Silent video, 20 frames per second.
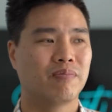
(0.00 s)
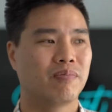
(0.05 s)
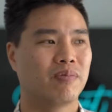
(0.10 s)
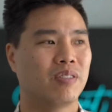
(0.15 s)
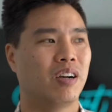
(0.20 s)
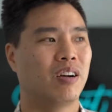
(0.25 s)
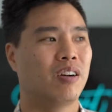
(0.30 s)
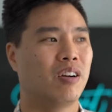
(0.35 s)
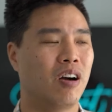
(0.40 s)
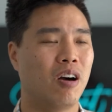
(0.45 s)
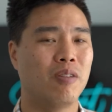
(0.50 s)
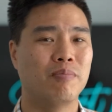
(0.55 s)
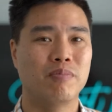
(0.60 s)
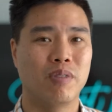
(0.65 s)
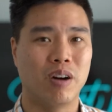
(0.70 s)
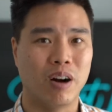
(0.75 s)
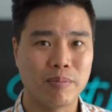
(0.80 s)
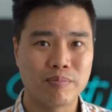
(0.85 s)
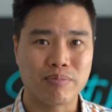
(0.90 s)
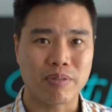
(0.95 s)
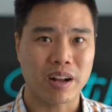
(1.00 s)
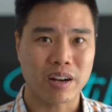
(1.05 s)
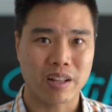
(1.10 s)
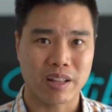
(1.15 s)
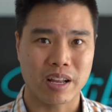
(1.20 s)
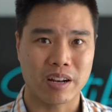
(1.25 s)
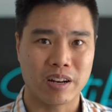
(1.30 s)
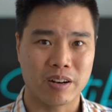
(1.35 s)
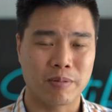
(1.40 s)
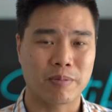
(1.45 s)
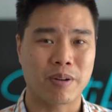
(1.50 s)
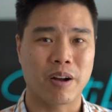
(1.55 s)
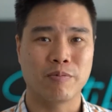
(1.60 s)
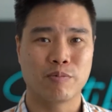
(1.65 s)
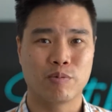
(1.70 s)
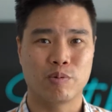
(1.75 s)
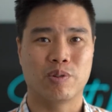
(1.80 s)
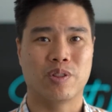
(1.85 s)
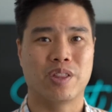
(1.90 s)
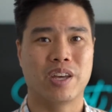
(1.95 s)
I'm proud of that, and I'm
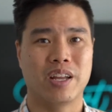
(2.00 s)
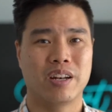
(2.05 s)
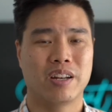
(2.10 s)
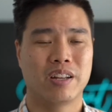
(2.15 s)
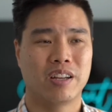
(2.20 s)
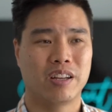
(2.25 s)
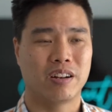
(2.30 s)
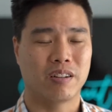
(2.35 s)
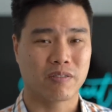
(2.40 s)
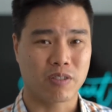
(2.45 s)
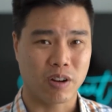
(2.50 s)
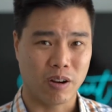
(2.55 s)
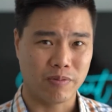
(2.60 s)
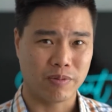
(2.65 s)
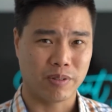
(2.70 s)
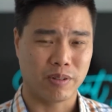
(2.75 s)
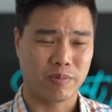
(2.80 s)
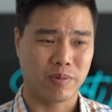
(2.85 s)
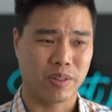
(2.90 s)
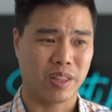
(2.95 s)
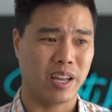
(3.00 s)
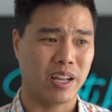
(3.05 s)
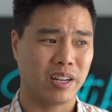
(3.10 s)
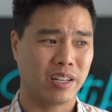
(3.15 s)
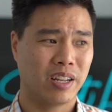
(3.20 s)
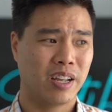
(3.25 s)
comfortable with that, and I'm confident with that.